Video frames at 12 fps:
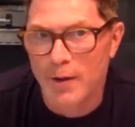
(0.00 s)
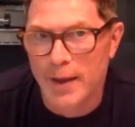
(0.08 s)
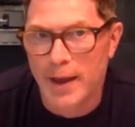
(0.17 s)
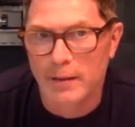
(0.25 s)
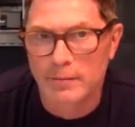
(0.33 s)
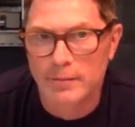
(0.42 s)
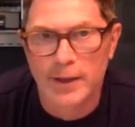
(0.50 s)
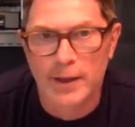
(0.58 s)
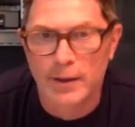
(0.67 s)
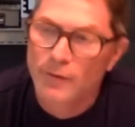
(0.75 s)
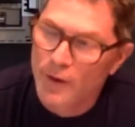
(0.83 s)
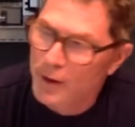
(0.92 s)
And then
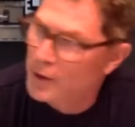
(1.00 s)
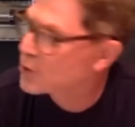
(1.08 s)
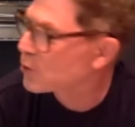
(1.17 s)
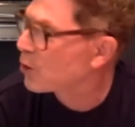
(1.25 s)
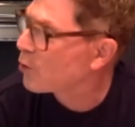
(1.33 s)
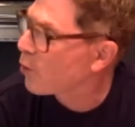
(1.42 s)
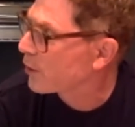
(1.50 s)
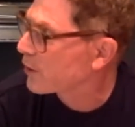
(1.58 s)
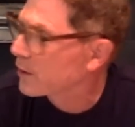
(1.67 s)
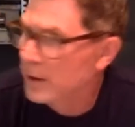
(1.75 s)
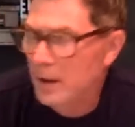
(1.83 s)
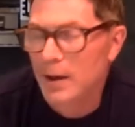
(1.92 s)
in very short
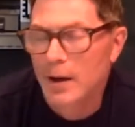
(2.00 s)
order,